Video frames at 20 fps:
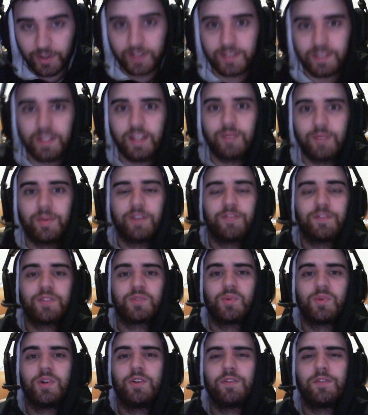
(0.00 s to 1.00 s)
to MF as
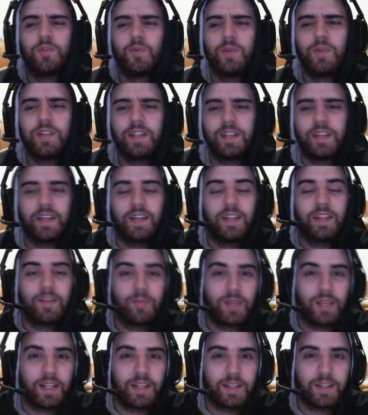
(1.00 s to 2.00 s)
well for winning, and
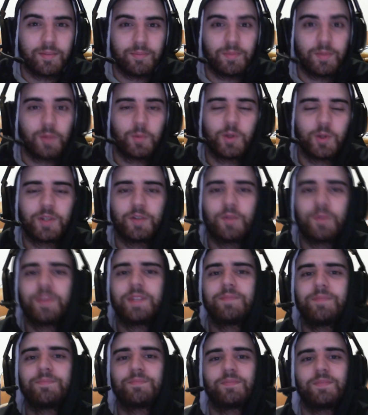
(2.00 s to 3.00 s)
Millennium, my boy
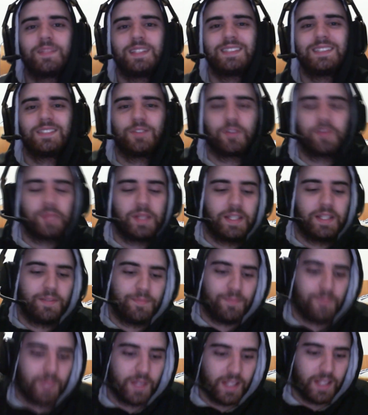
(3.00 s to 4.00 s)
Tommy, you're a man.
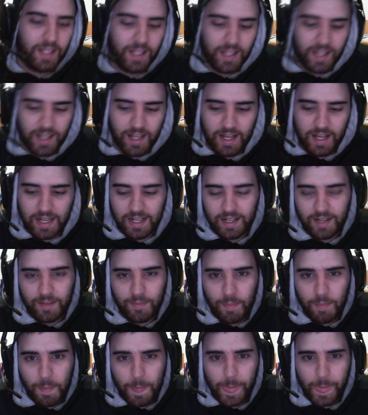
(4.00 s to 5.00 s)
I
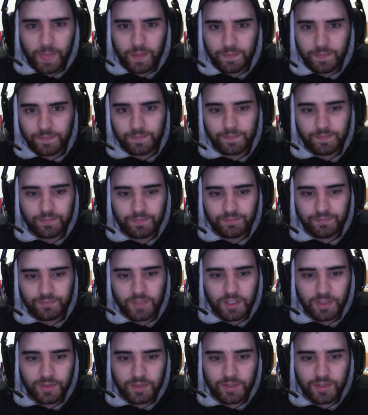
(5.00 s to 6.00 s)

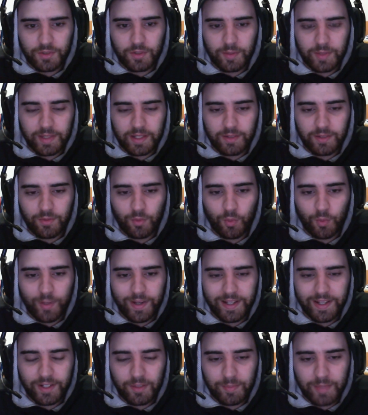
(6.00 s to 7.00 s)
just wanted to talk about when
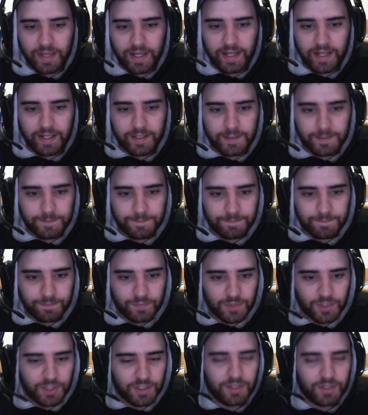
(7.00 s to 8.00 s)
I got back.
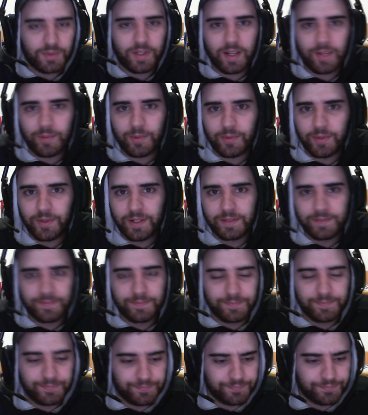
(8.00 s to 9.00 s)
So this is what happened really.
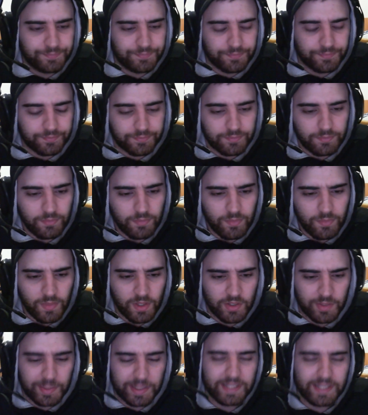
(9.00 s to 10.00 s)

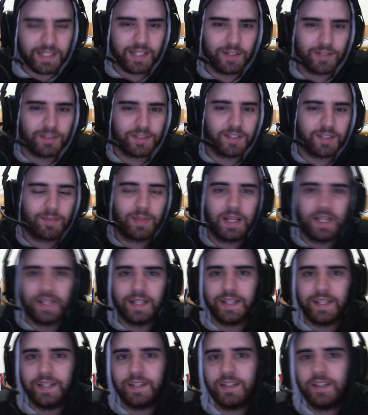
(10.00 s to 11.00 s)
I was about to head onto the plane,